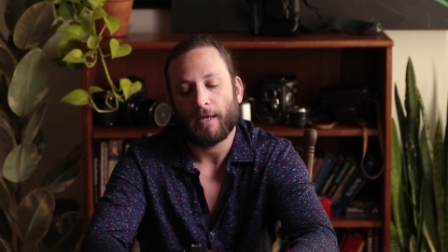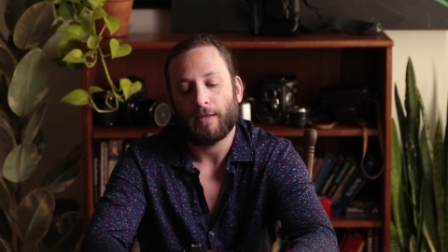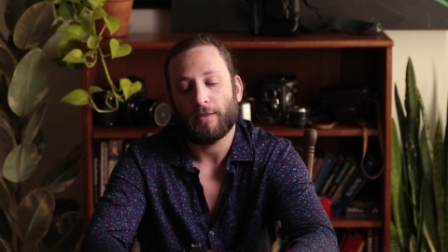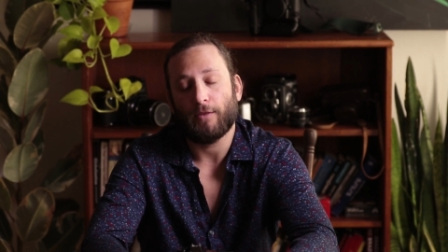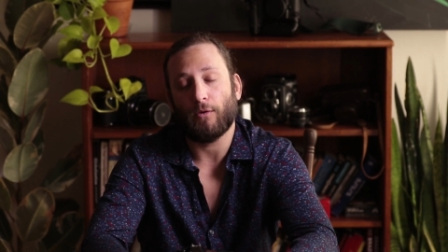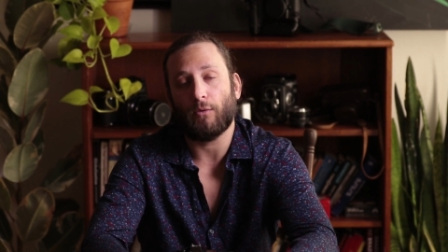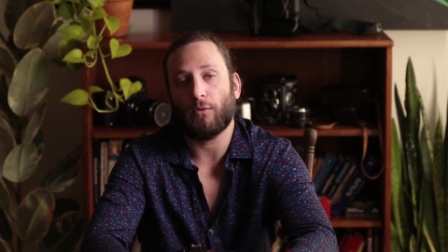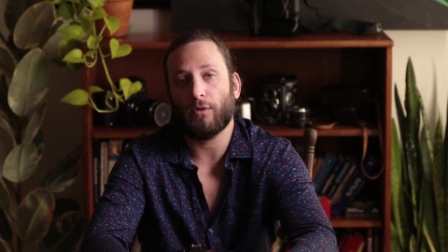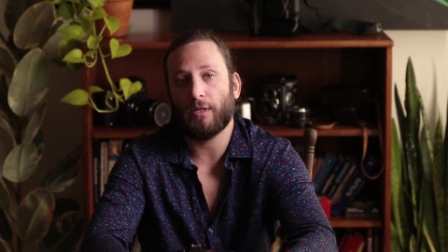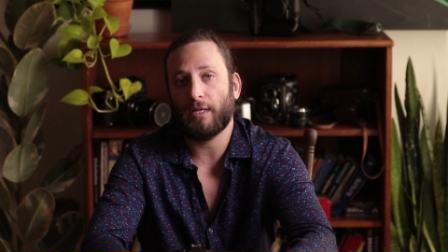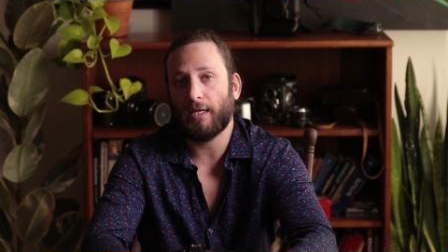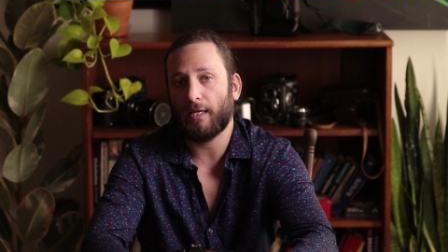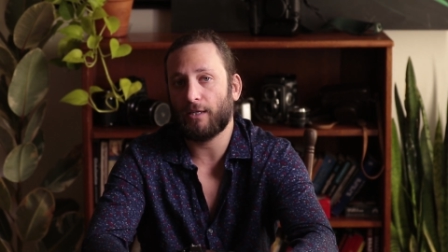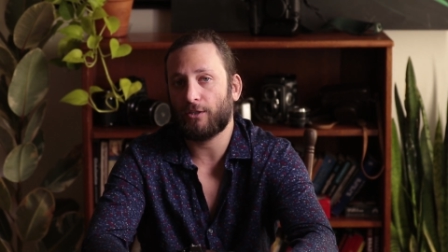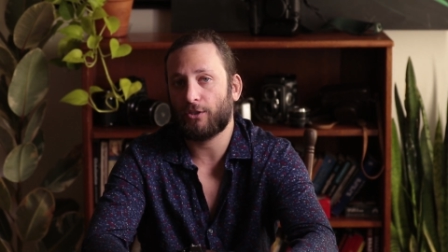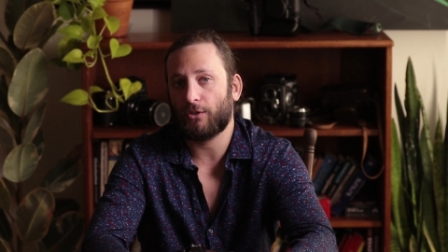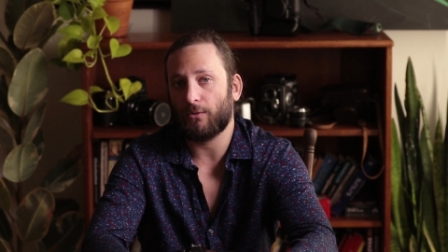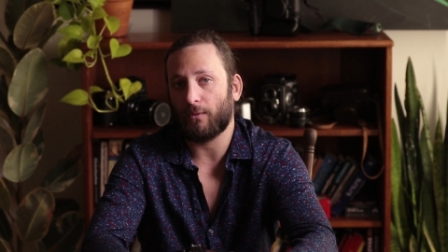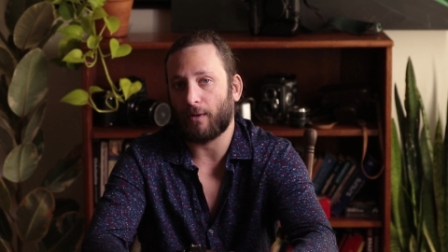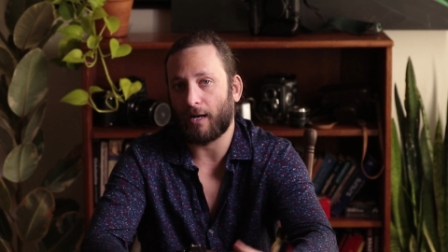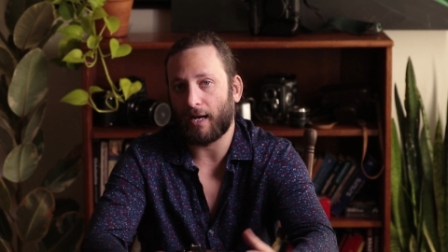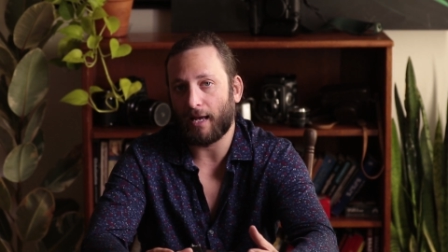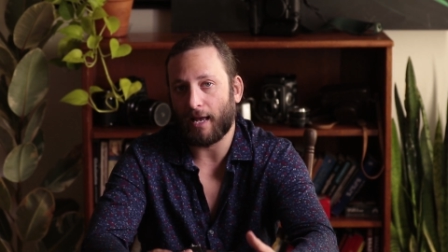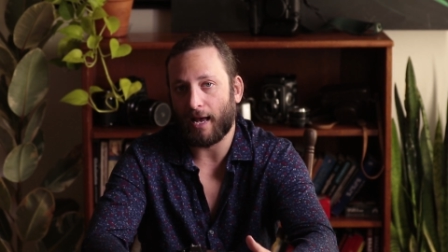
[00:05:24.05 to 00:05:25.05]
The only
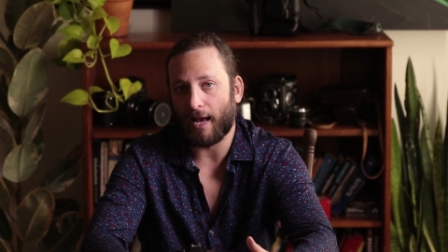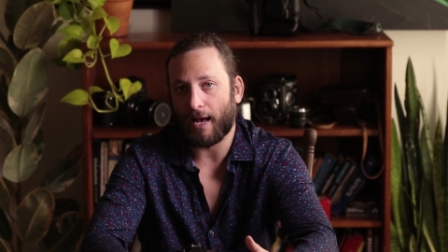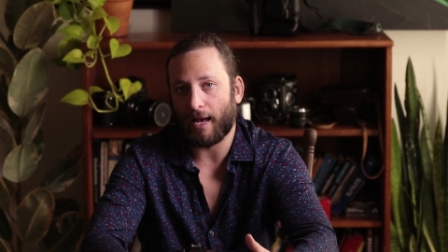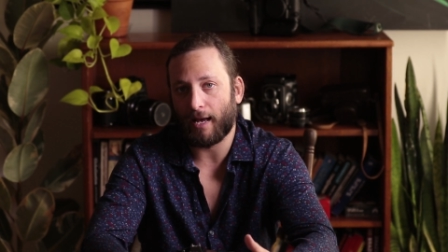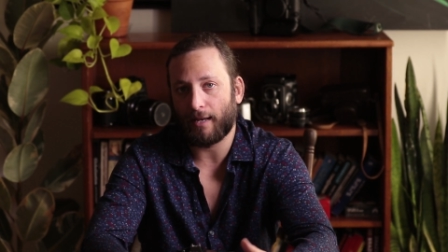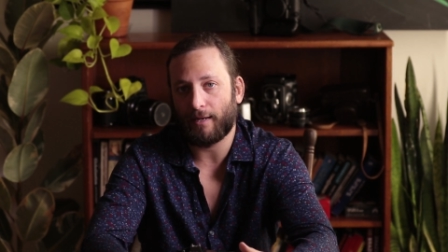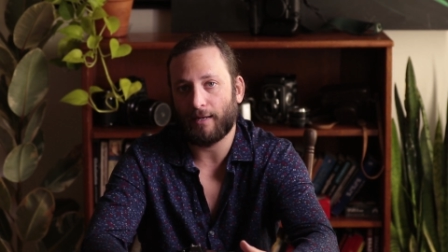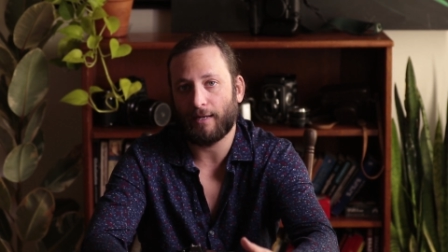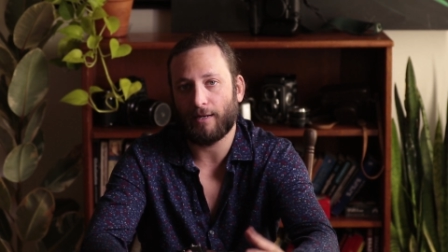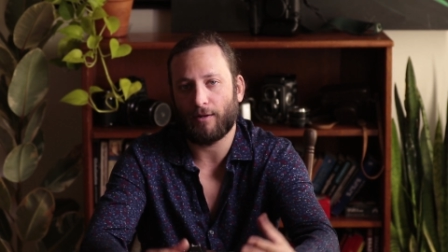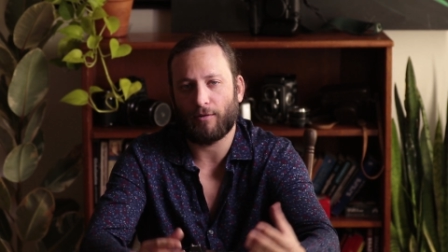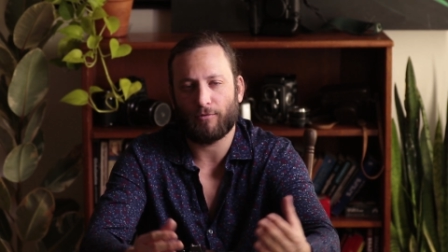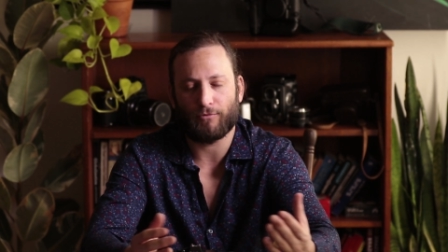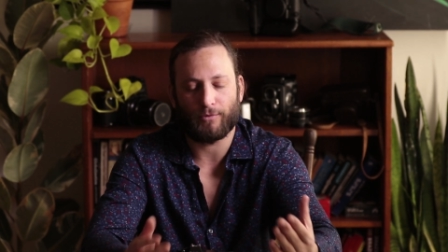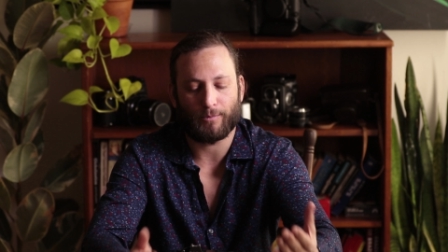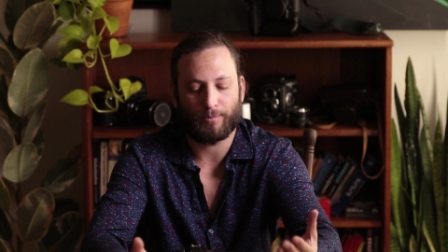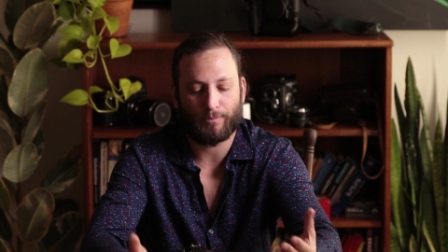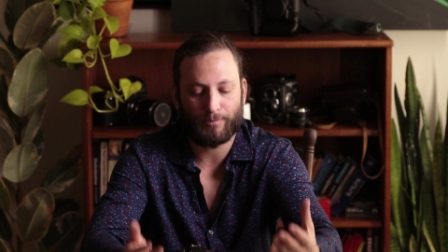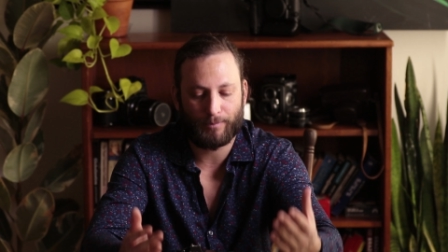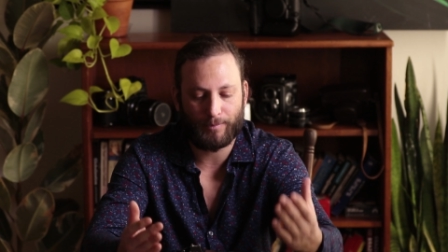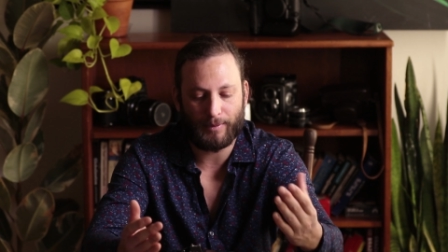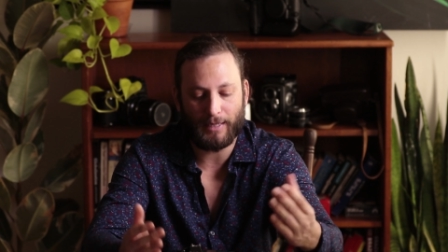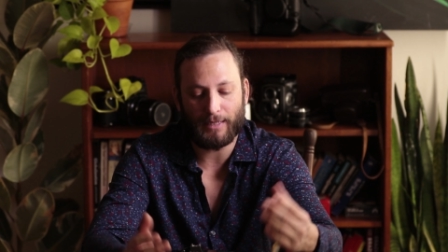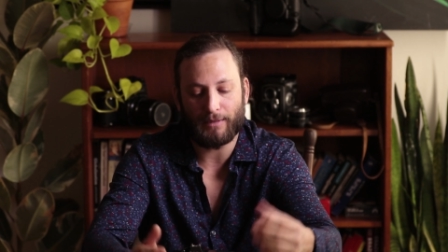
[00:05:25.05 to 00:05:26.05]
issue I had, and I'll
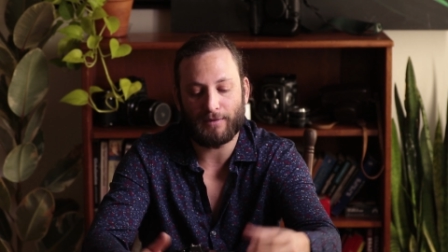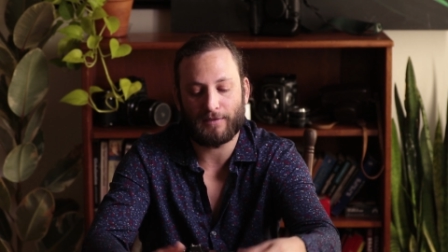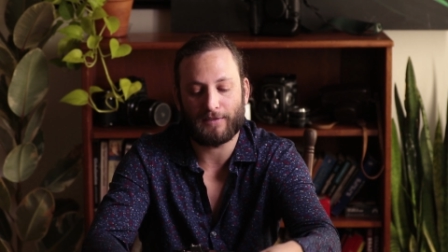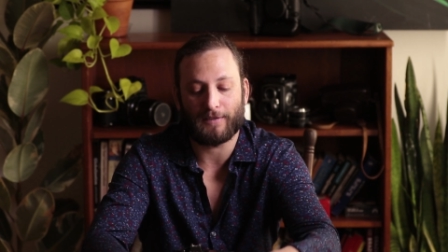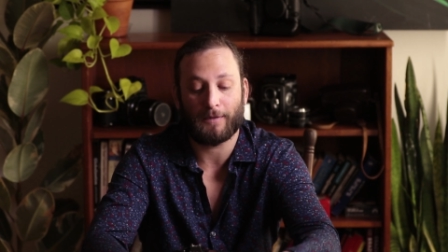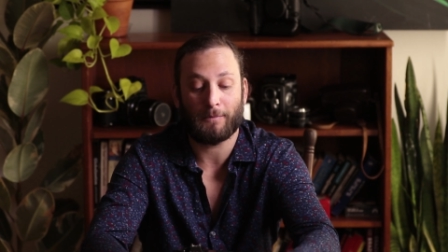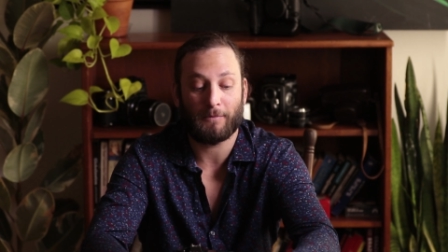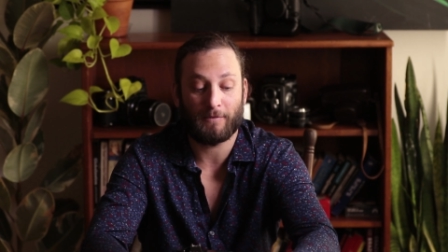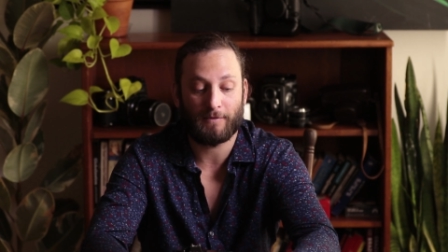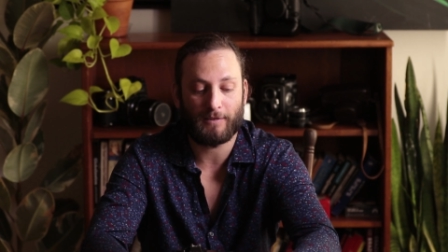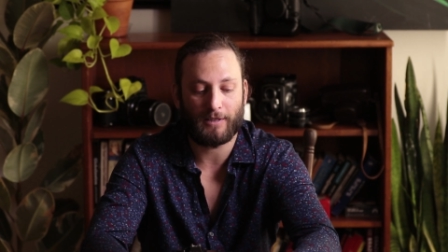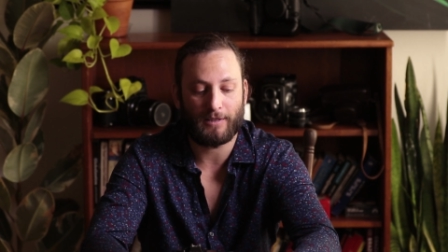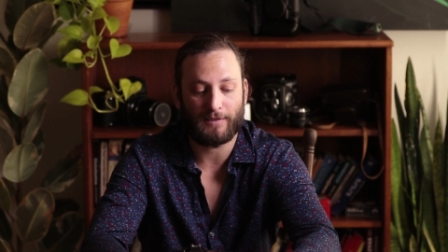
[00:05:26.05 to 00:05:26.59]
repeat some of